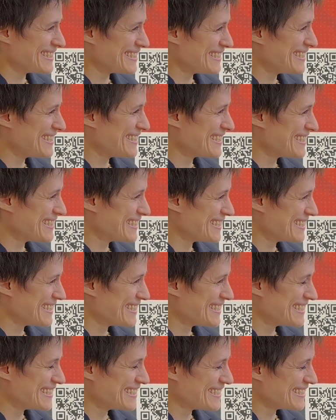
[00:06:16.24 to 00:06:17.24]

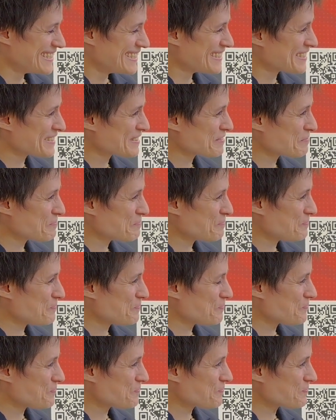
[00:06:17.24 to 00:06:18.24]

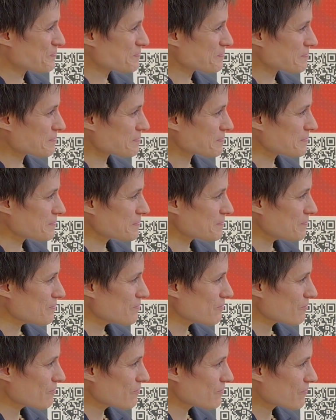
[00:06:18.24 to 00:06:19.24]

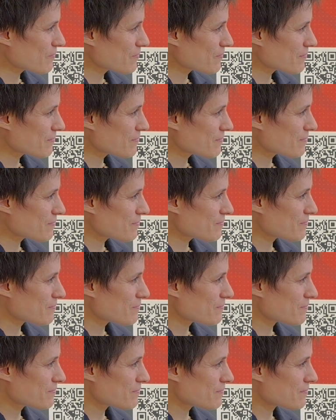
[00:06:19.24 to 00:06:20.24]

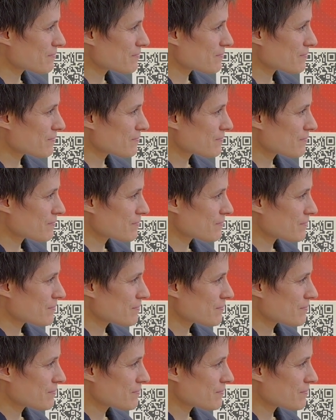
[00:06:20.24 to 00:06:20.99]
The person shown says nothing.